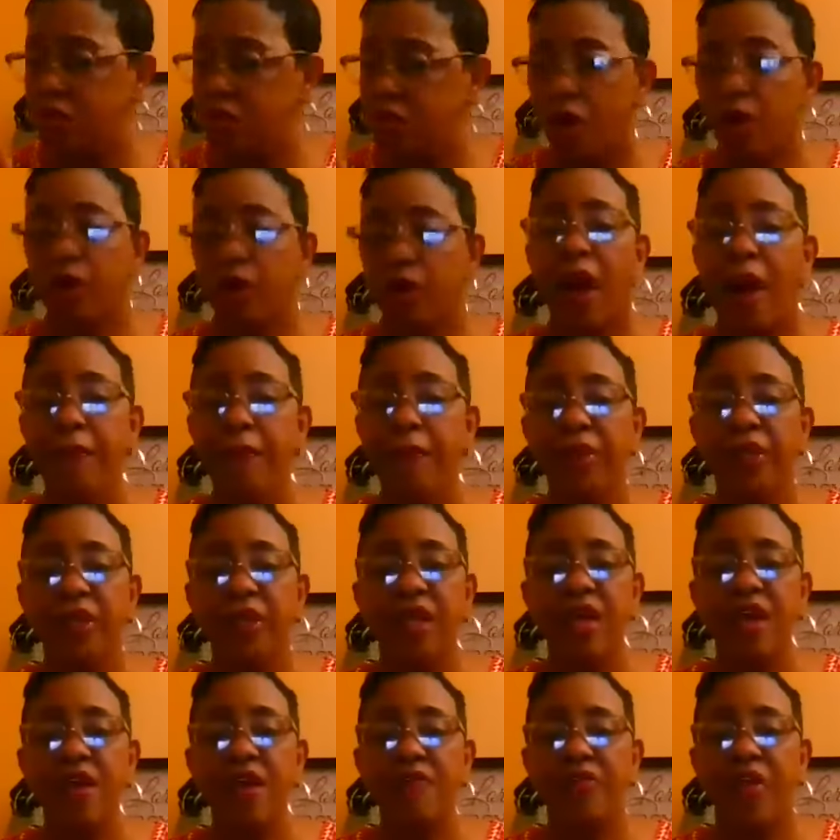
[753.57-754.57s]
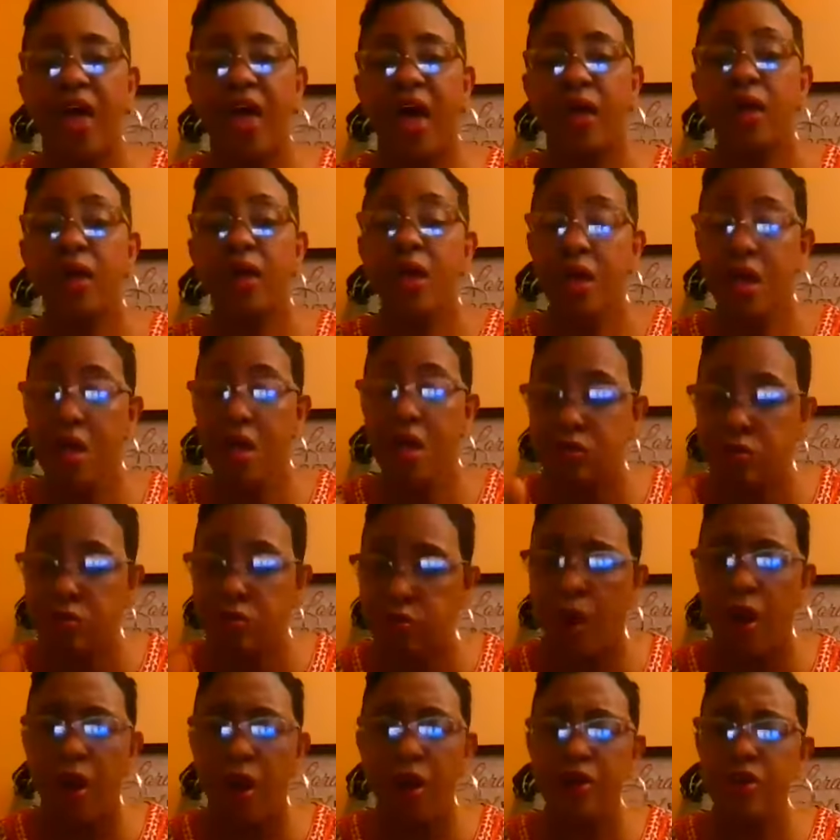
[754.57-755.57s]
Don't I believe that his
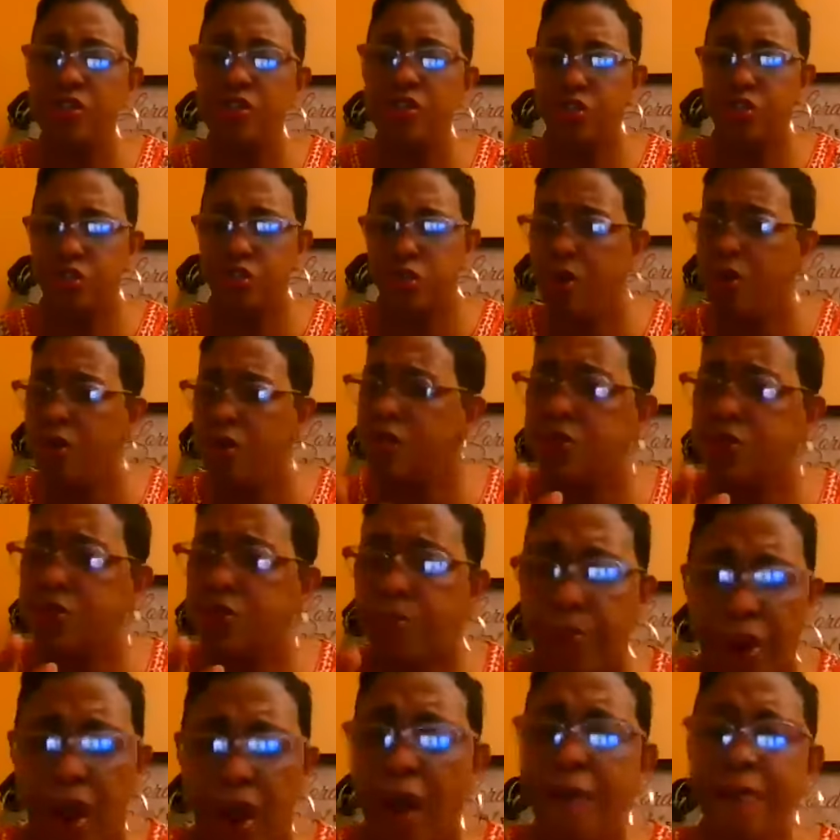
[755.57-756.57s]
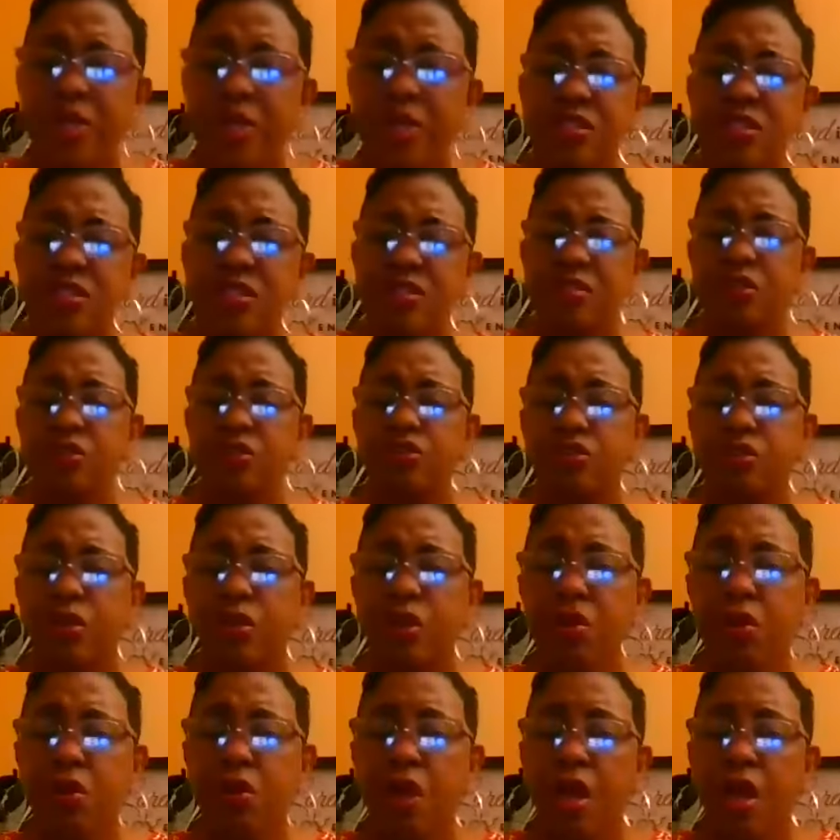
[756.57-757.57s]
word is true and his promises are
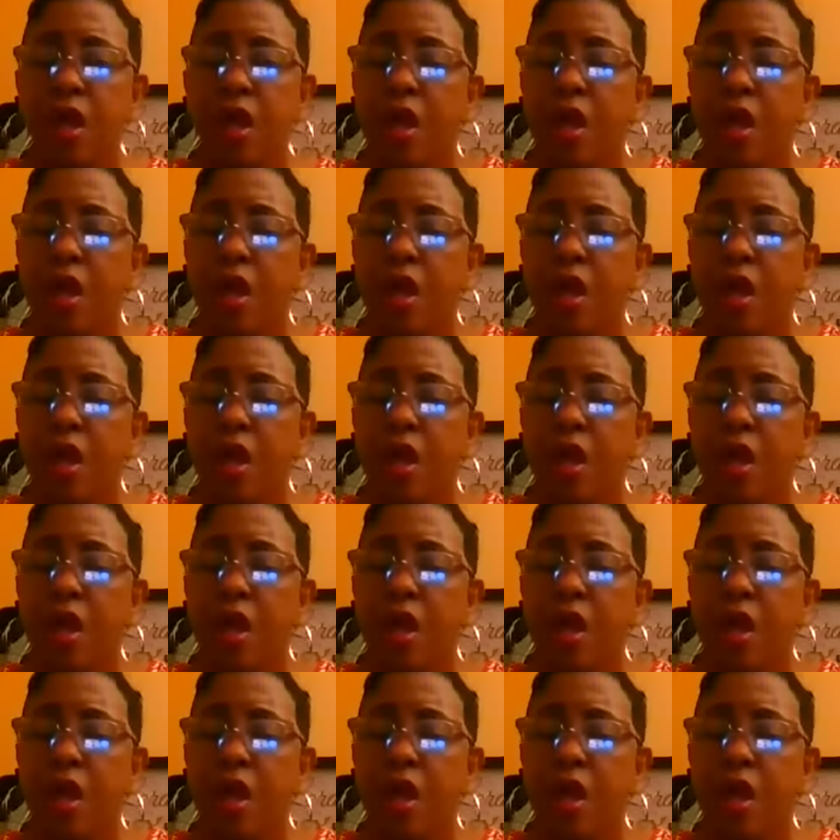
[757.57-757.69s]
true?